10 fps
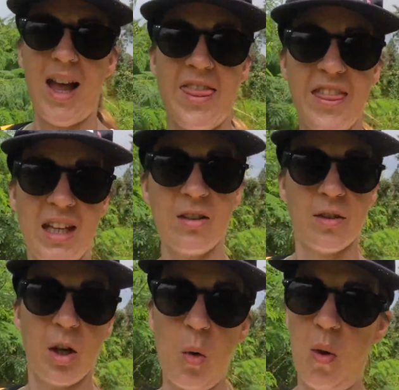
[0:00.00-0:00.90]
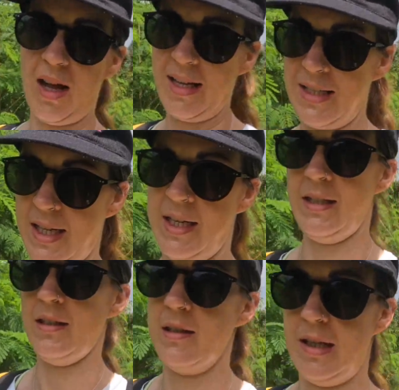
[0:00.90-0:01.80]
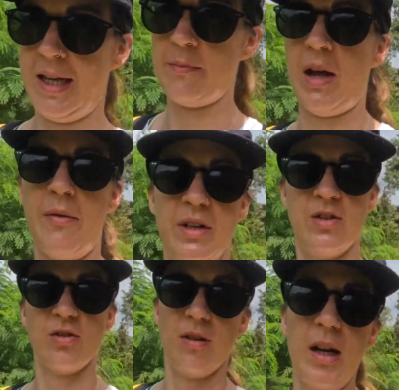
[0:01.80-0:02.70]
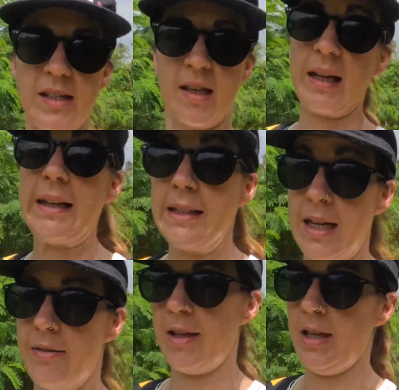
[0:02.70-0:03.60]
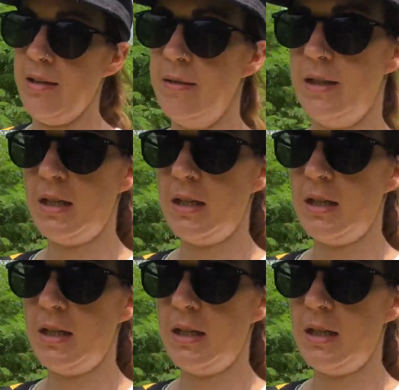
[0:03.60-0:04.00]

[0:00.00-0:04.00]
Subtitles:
I think on a quiet day I would enjoy cycling down here